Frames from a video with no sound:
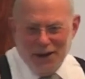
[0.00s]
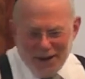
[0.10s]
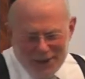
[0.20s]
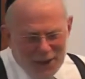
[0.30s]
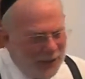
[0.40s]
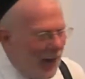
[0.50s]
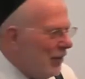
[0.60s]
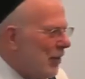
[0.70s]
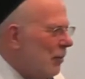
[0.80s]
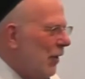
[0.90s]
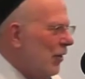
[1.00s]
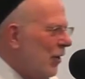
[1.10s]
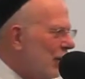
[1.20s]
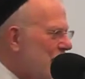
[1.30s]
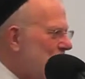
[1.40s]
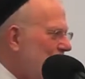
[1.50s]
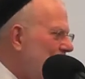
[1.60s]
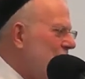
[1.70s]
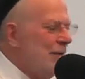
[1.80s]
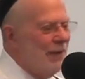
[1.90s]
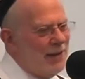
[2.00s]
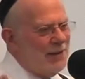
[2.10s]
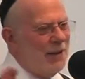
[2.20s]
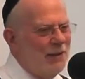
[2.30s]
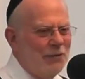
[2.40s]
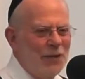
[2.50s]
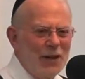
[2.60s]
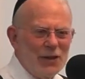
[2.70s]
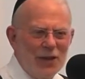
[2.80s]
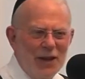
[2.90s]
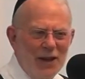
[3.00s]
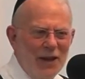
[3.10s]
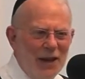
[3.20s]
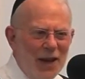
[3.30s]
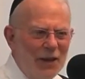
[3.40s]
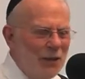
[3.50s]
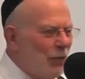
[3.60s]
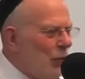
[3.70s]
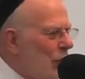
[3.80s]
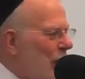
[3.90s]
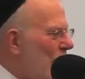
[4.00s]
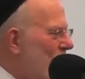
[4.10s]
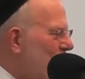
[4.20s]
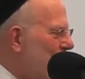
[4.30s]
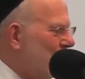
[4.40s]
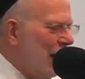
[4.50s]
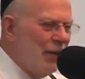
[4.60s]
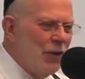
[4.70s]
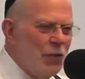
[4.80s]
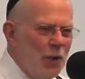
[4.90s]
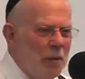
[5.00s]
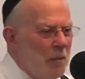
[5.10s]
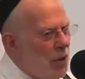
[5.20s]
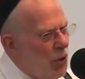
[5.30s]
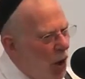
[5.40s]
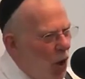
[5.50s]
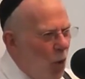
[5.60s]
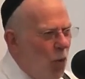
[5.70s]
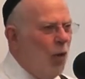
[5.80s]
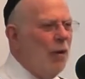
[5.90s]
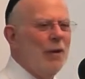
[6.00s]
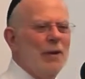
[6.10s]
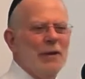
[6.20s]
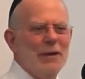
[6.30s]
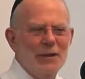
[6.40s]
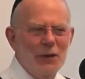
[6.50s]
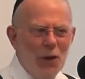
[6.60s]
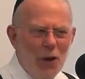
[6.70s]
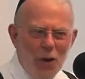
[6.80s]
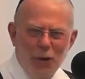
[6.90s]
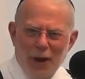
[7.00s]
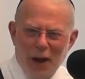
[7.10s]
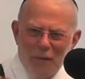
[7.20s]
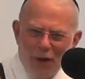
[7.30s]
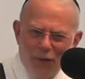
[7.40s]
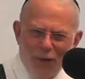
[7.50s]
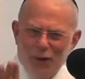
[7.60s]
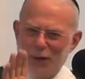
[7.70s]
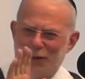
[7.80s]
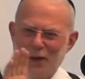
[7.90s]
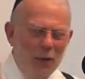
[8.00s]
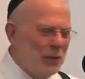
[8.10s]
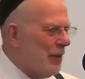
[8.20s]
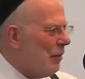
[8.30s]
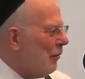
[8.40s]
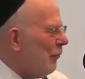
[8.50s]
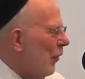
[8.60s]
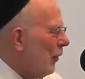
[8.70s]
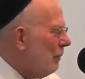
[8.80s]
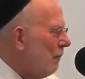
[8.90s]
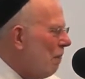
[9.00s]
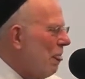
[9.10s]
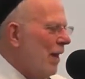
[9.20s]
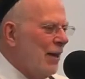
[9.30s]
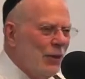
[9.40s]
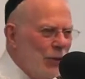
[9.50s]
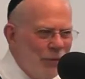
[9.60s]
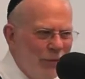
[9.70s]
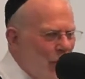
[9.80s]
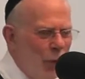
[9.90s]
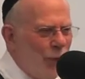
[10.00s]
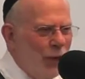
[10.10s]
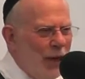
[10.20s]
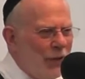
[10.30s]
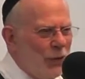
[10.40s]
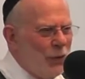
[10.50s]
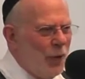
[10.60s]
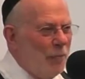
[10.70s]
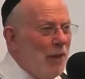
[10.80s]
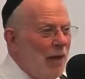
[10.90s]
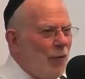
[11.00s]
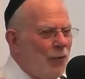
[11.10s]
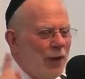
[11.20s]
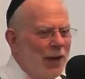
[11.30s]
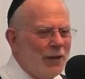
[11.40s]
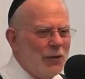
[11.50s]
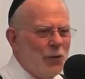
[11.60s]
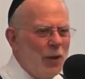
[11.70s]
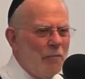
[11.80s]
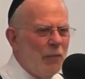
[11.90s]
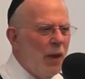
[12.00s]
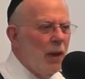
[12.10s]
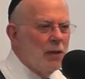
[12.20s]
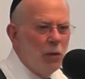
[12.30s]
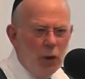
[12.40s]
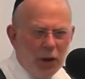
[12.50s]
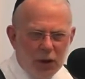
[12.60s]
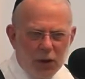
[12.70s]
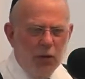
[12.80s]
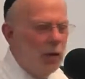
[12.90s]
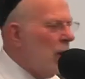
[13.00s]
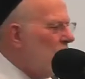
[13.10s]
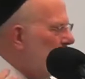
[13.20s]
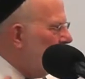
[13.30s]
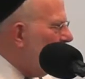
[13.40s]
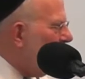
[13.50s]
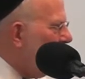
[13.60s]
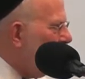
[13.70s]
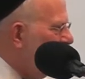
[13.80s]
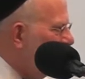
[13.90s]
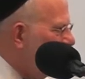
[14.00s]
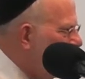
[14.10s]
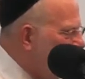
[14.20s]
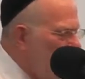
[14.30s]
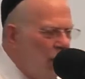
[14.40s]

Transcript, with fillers: has not talented being an artist, right? That's it, finished. End of story, right? Forget the dream. No. No, not my father. That was not my father. Don't forget the dream. Never forget the dream. So what are you going to do? You, okay, become a mediocre